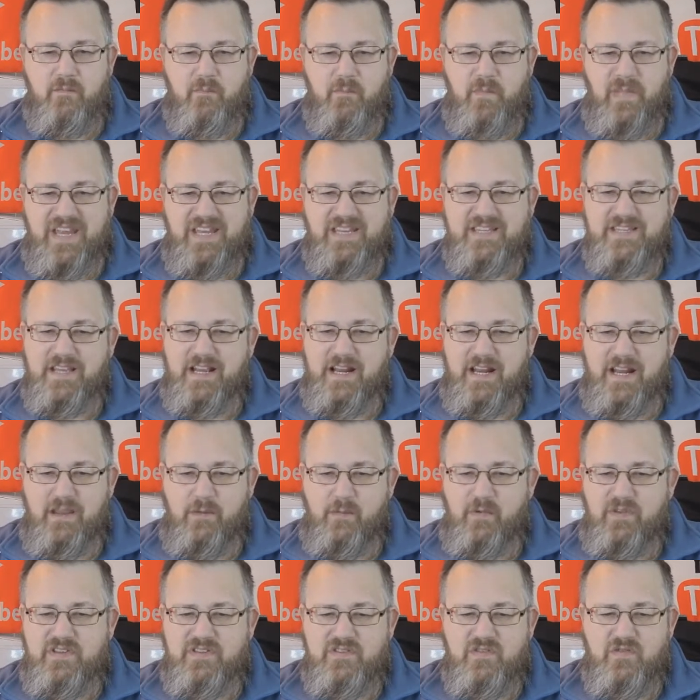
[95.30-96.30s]
basically
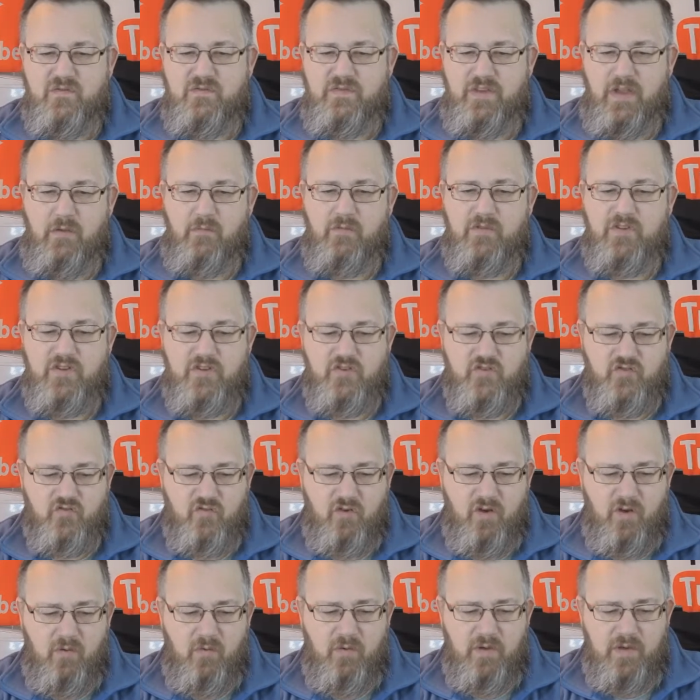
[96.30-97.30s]
with sort of no
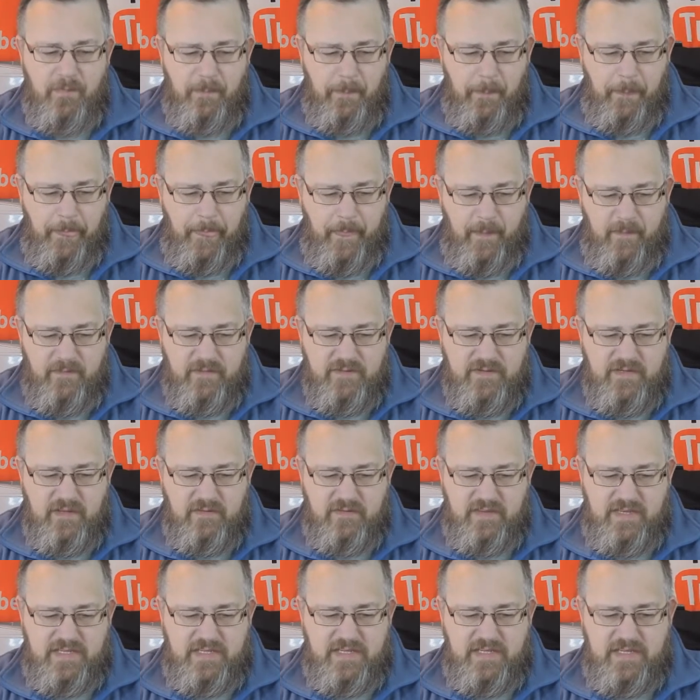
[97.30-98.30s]
control. So
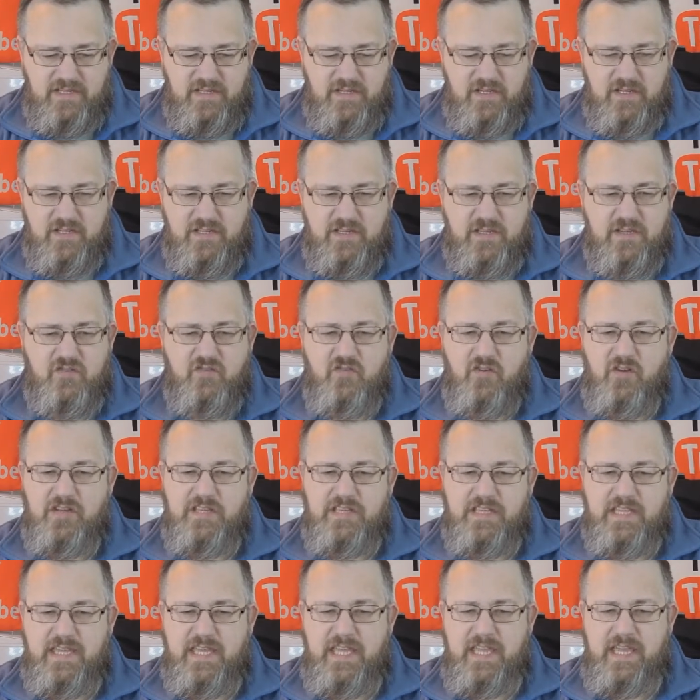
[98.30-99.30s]
this is just to try
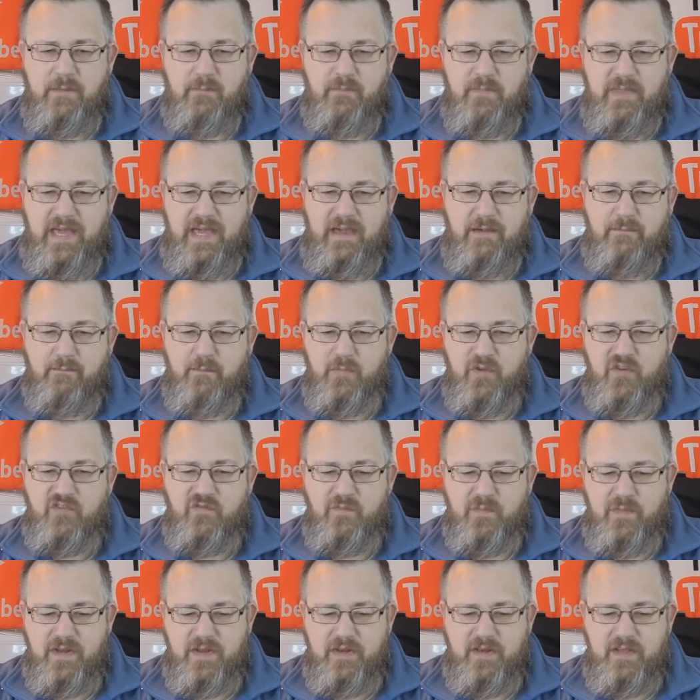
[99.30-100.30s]
to keep that
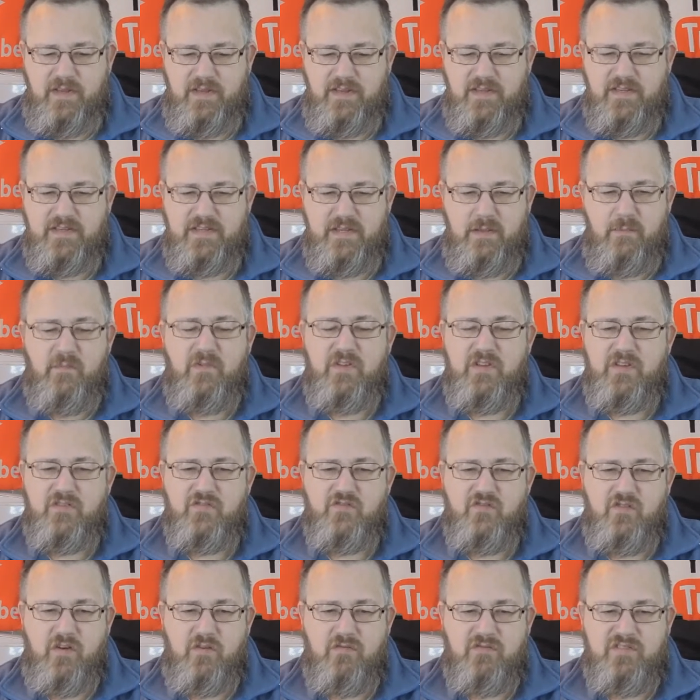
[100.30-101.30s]
movement under some
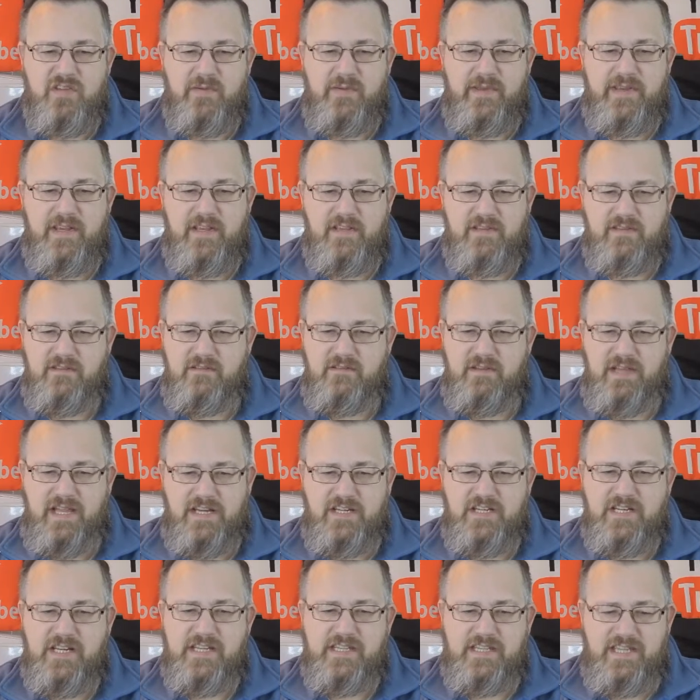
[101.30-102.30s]
control so it doesn't
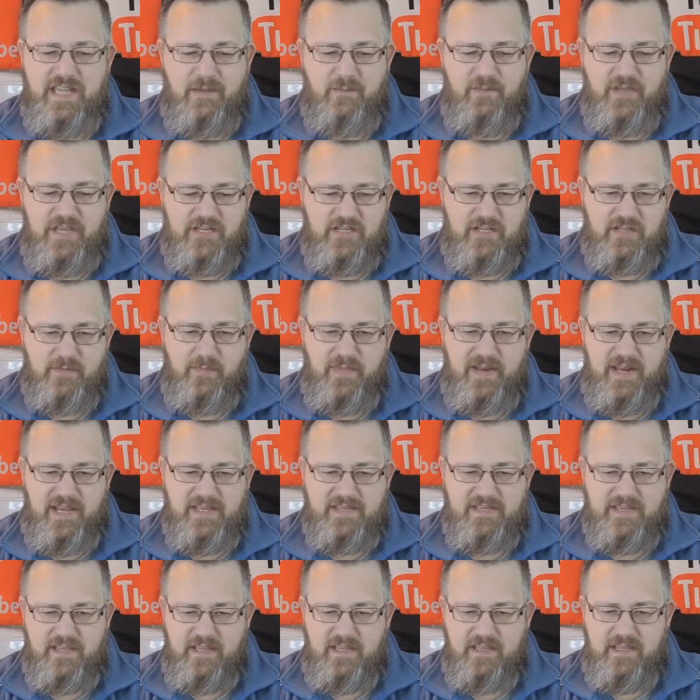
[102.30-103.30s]
actually damage the
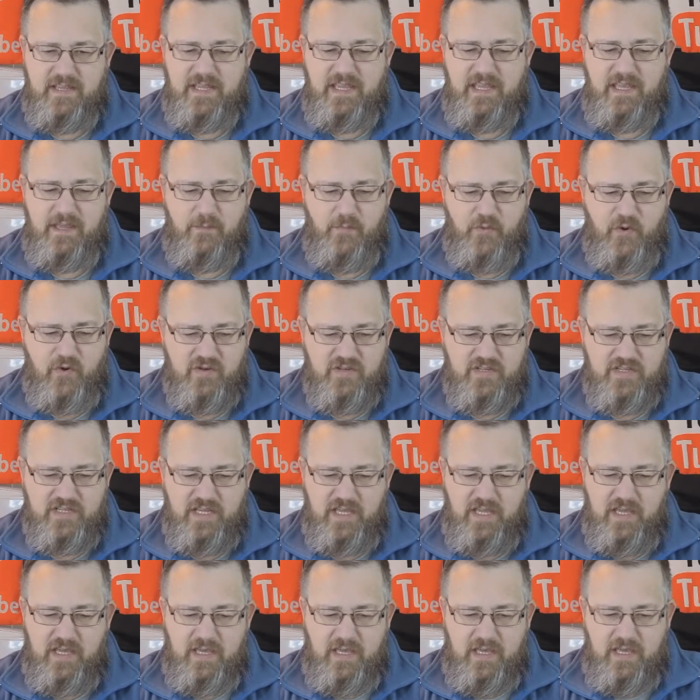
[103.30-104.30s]
plastic of the gearbox.
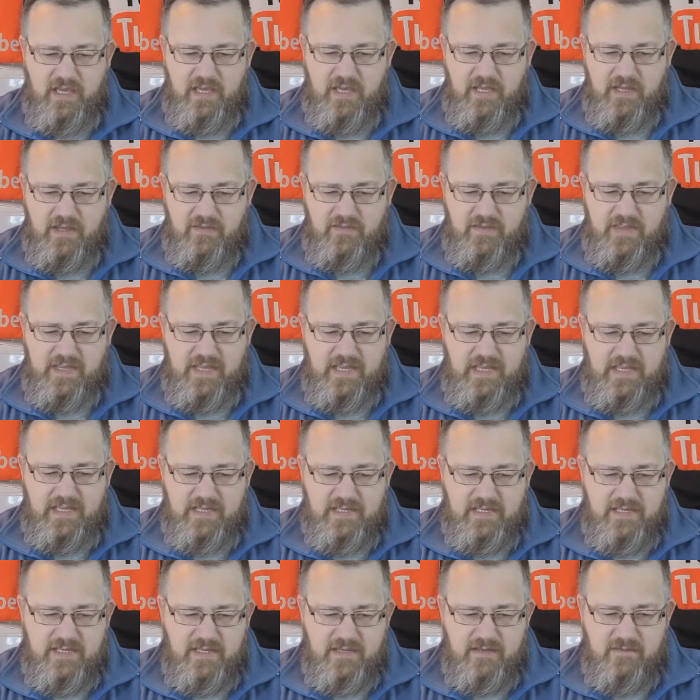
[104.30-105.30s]

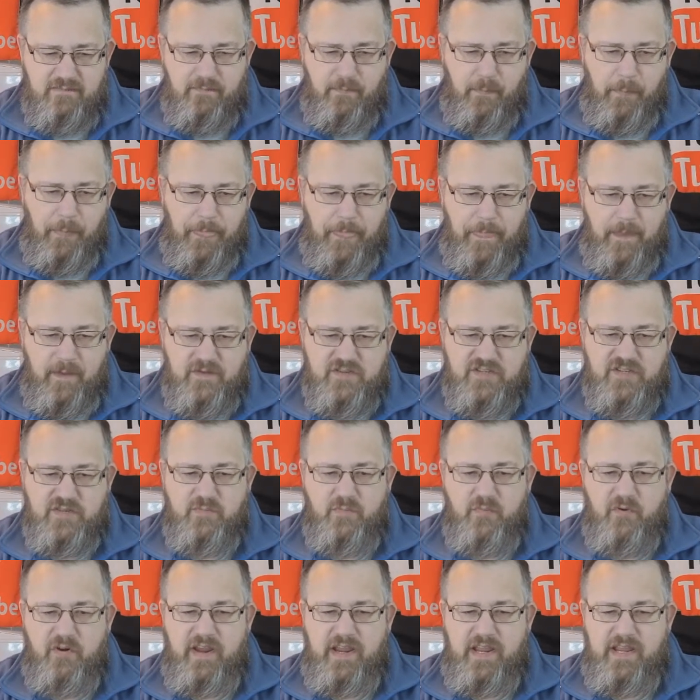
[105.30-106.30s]
These
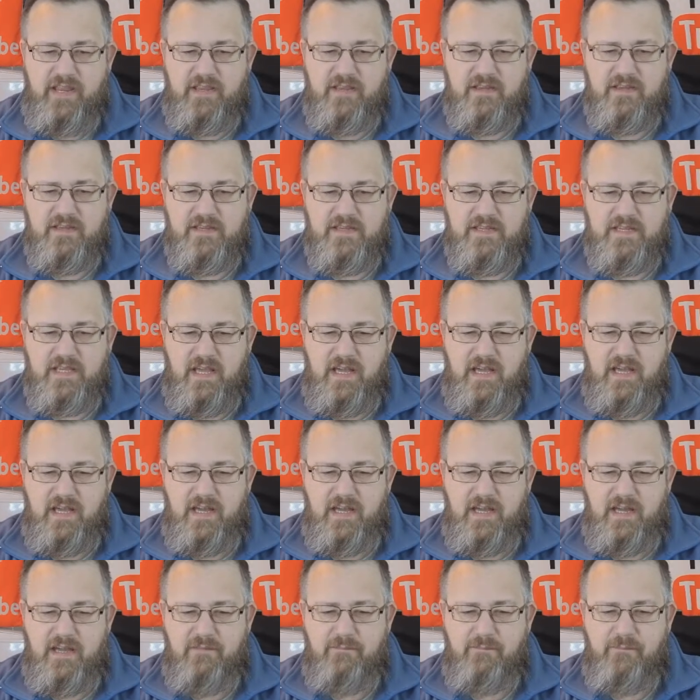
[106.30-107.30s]
springs
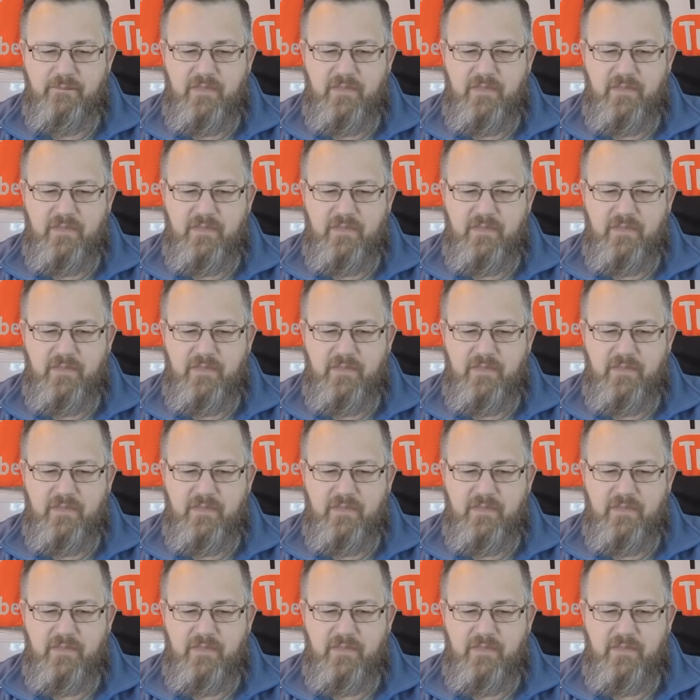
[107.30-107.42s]
are